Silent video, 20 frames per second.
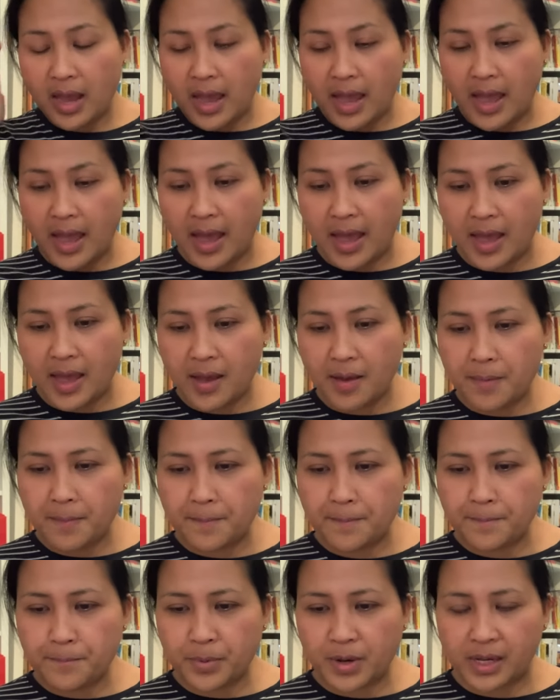
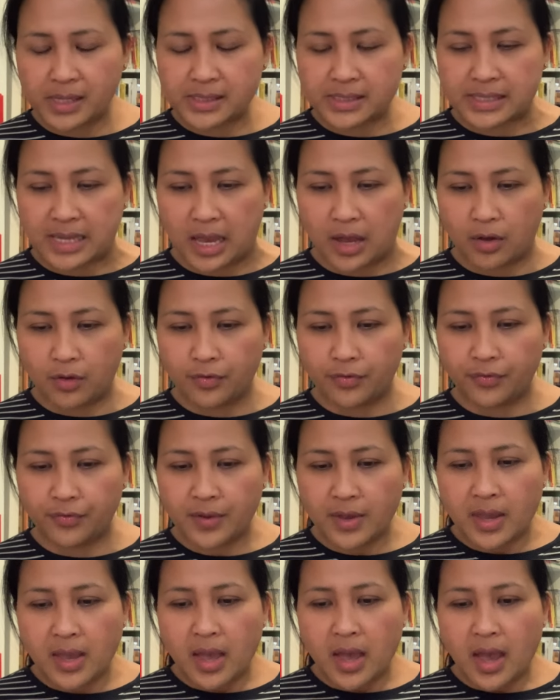um, by itself.
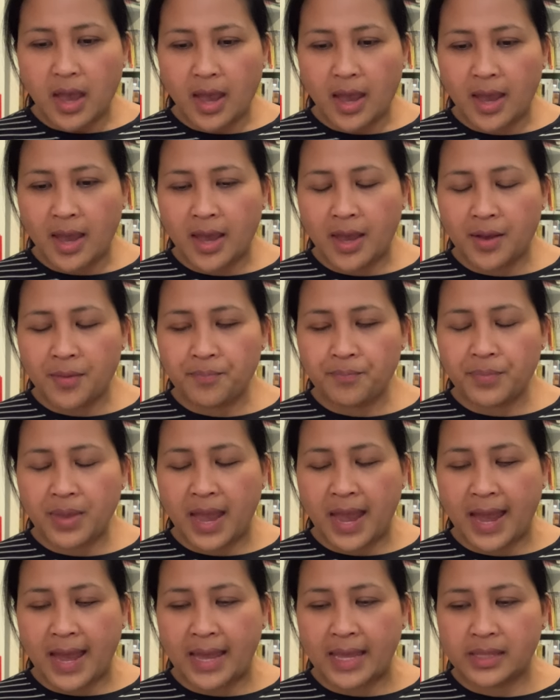Um,
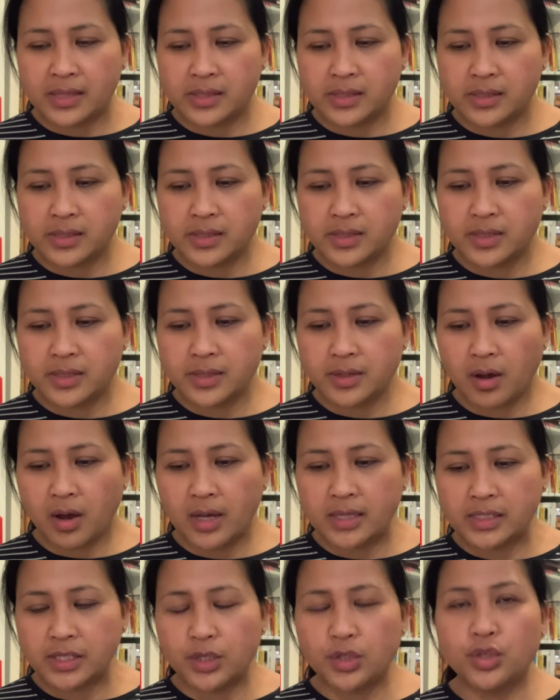and
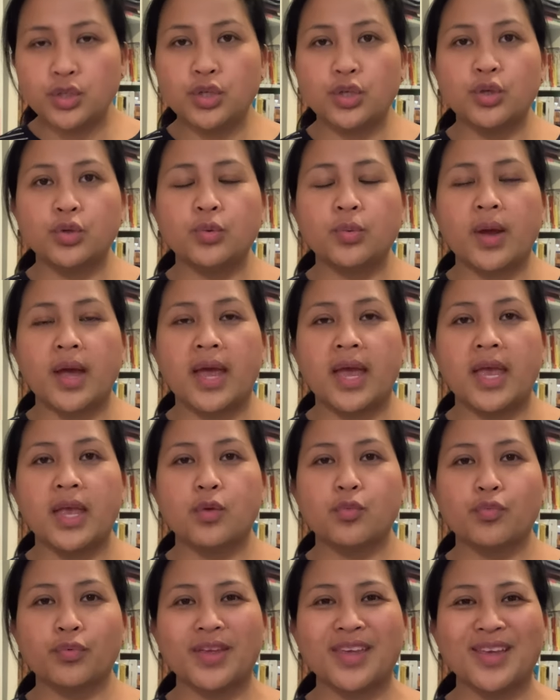I did do
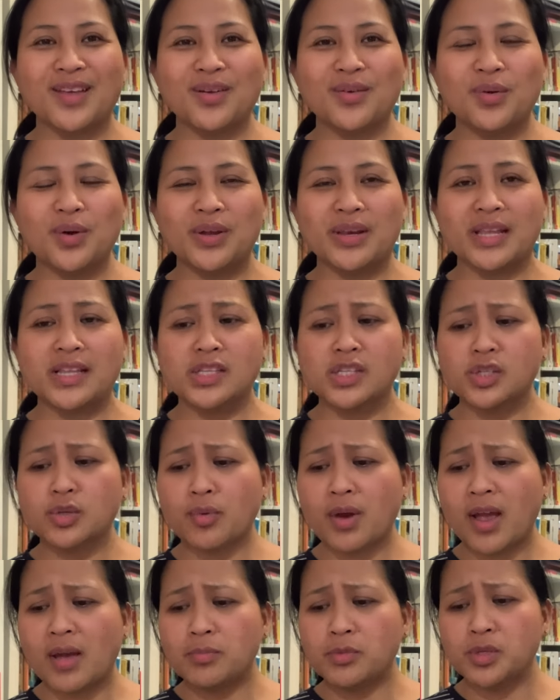a reel on
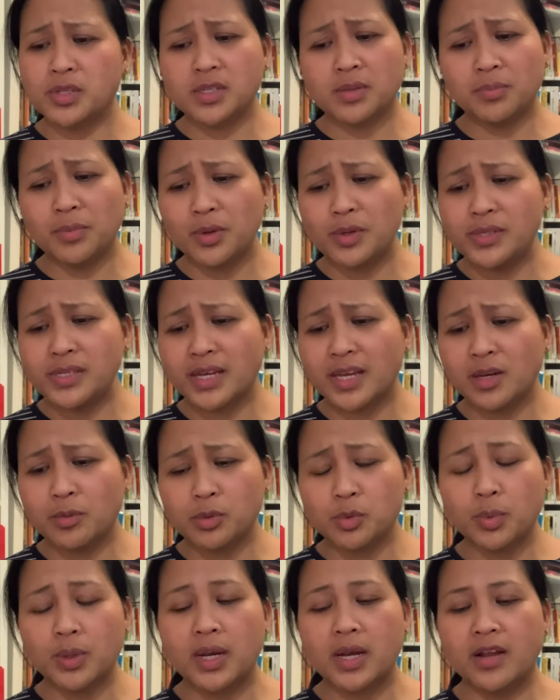Instagram to some music and it
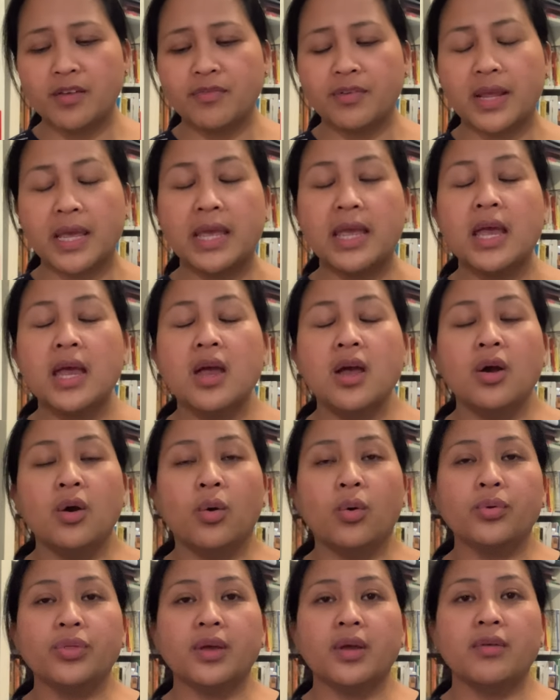was really lovely.
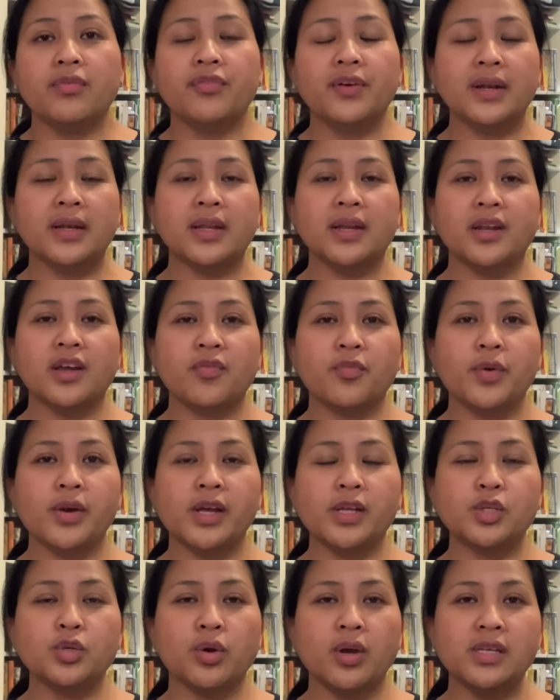Although, funnily enough, when
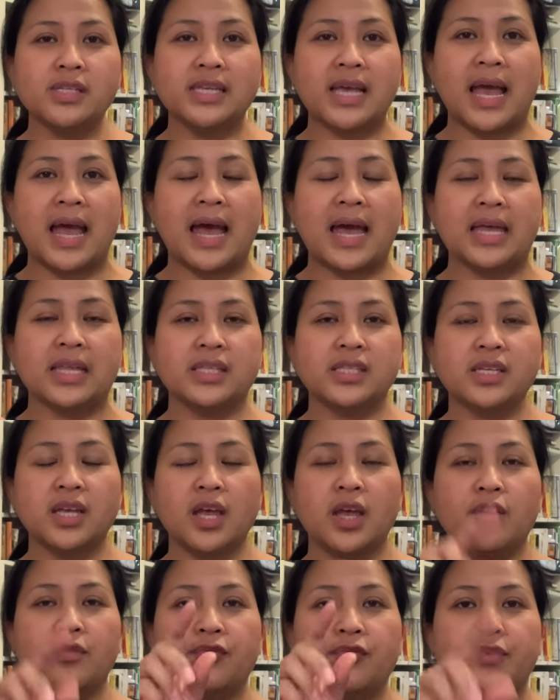I tried to add
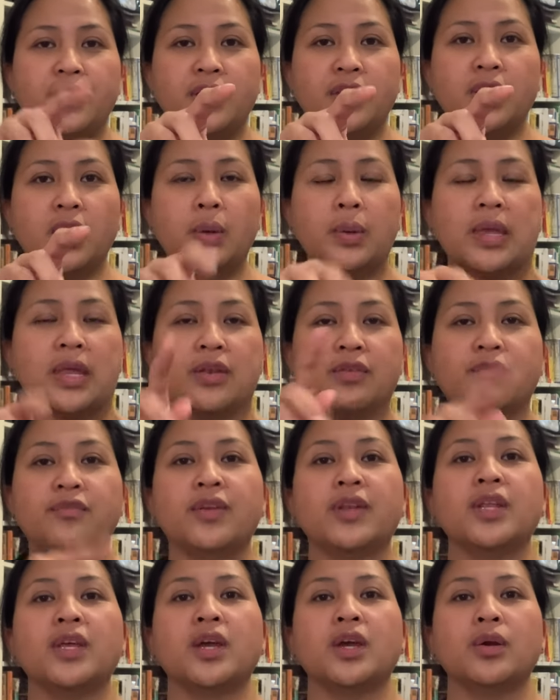a video in
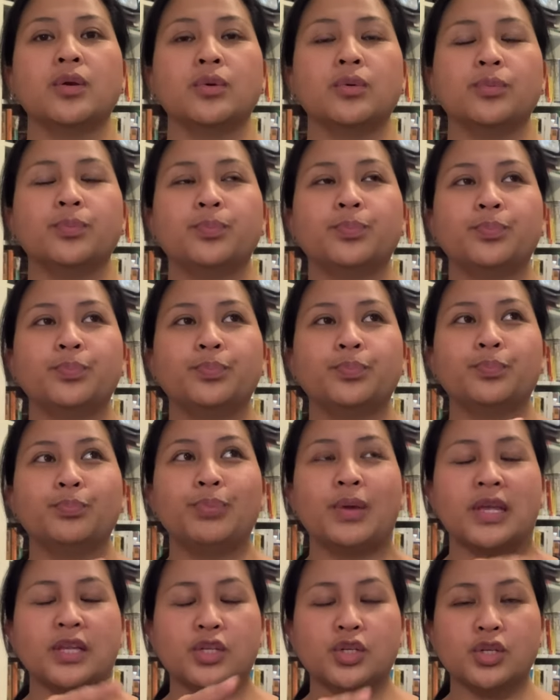video
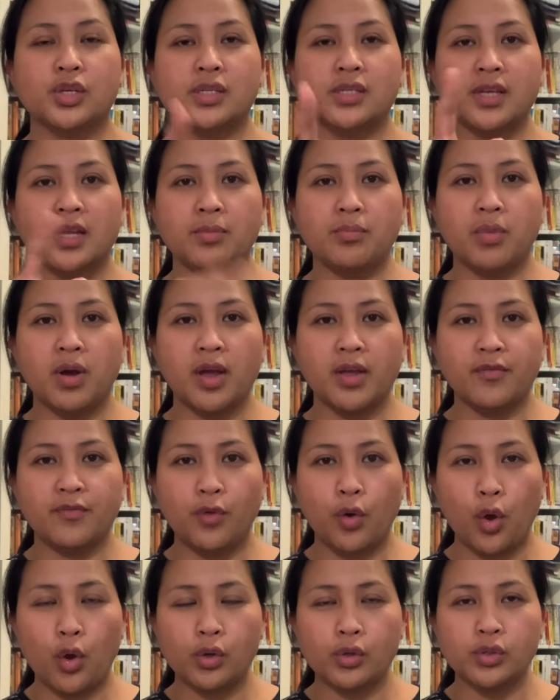pictures in my
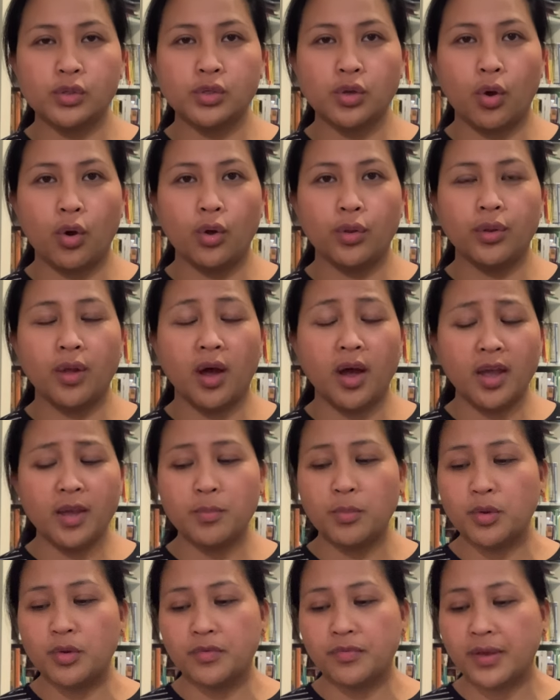vlogs on
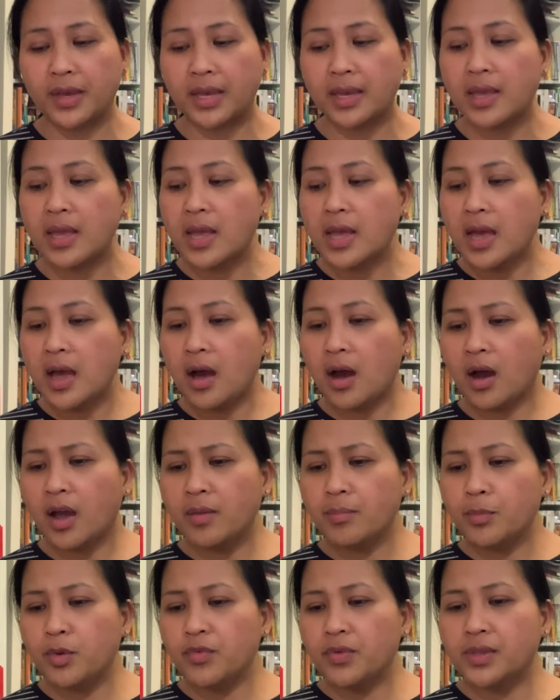iMovie,
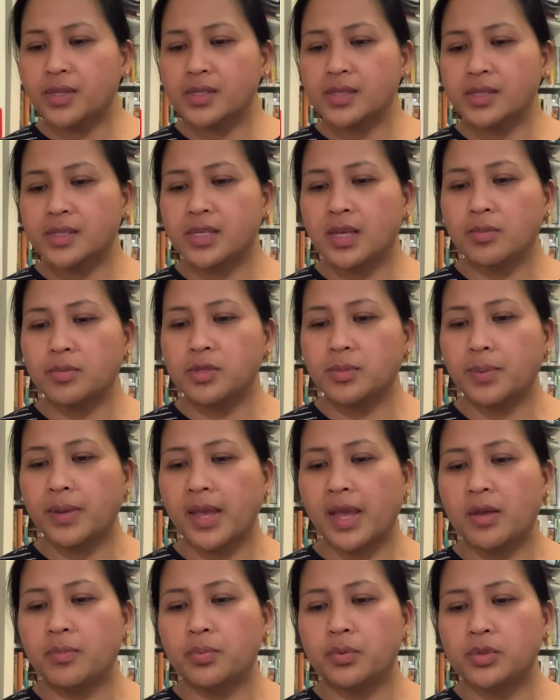iMovie doesn't seem to be
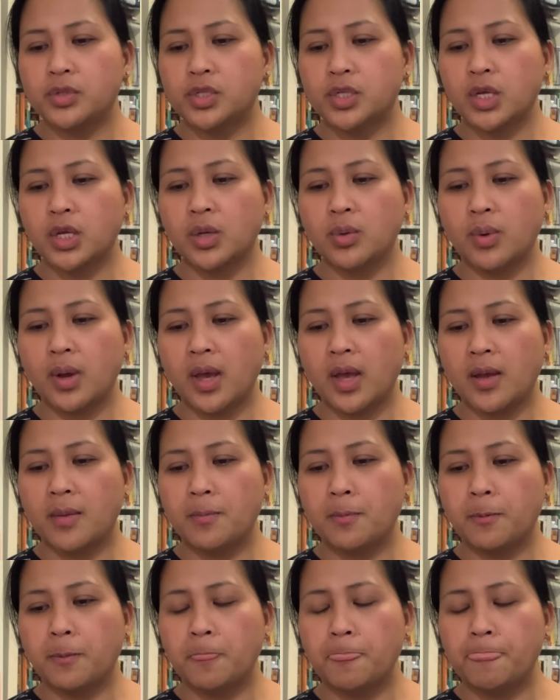able to
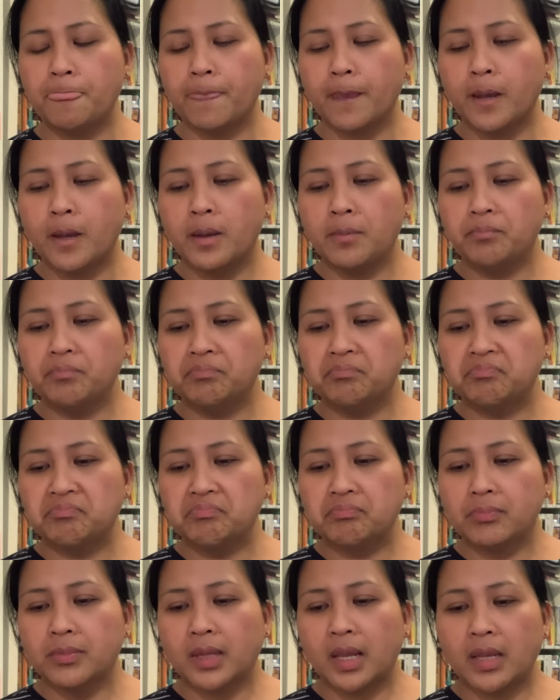um,
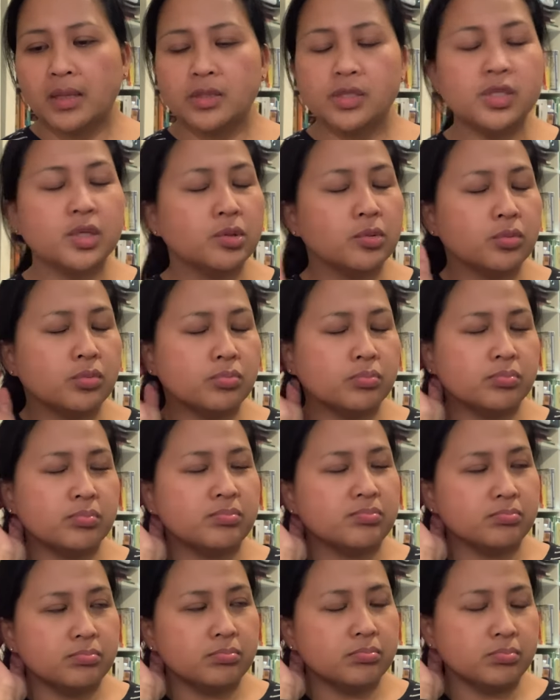to
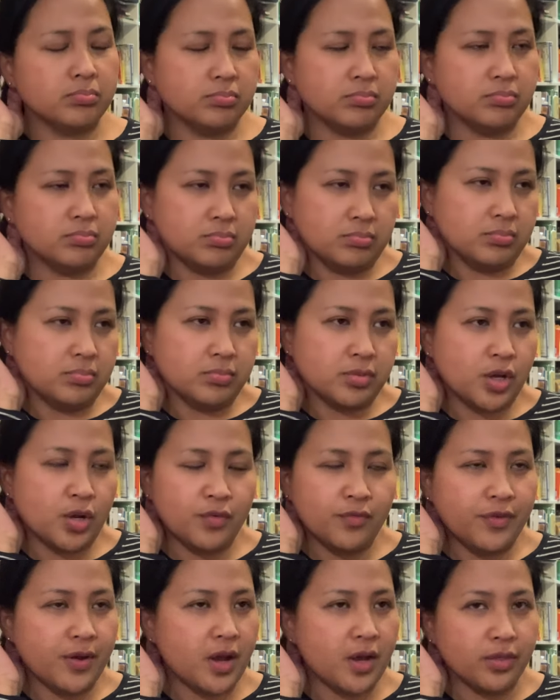
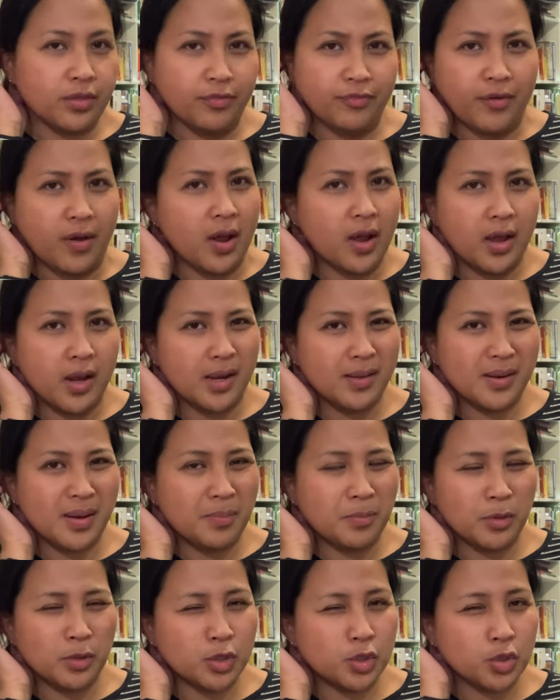convert the file. I'm
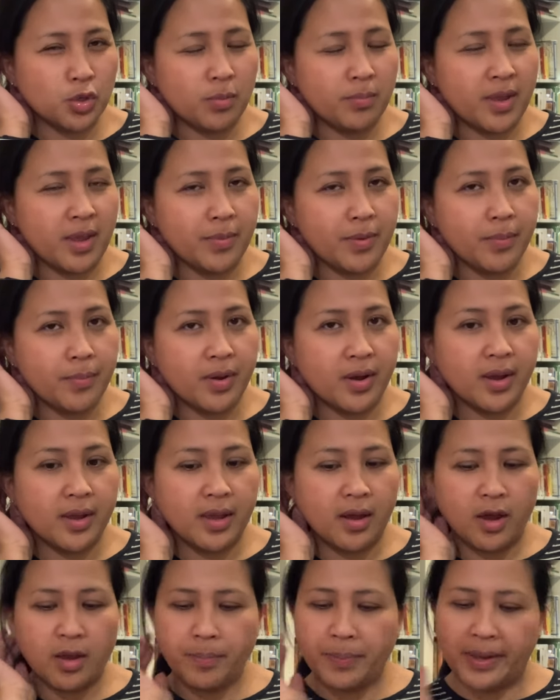not sure. Maybe my
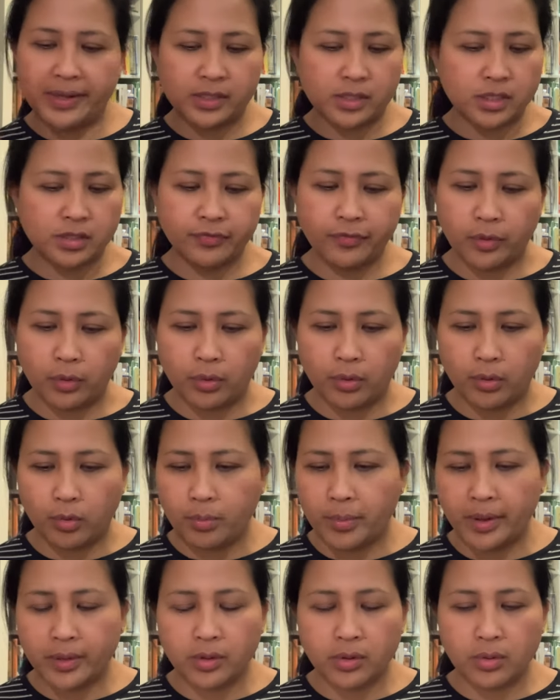iPad is full or
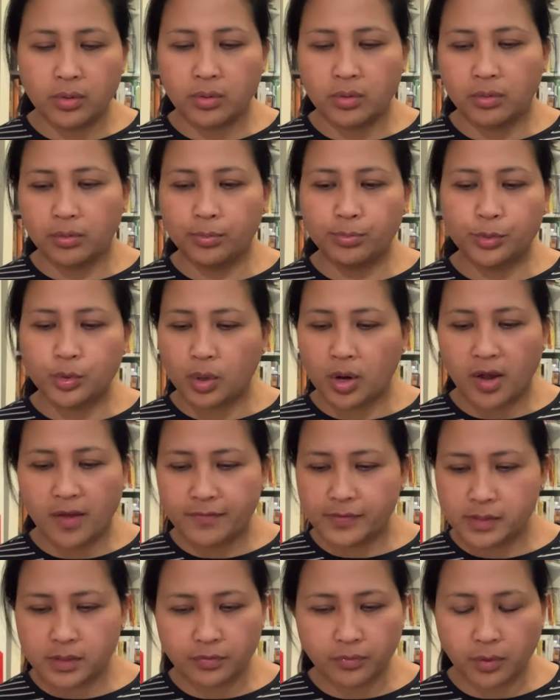my Google Drive
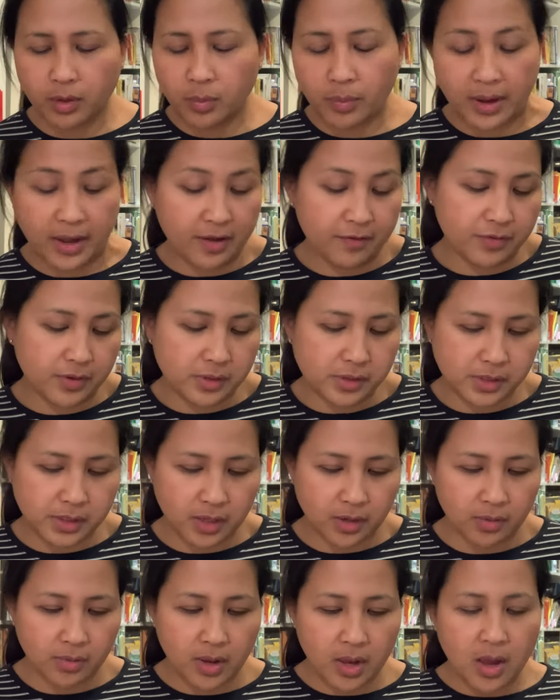is full or what have you.
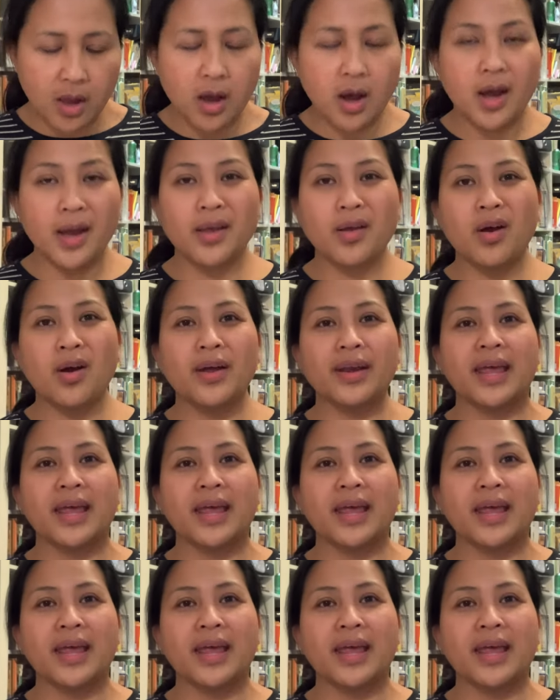So I can't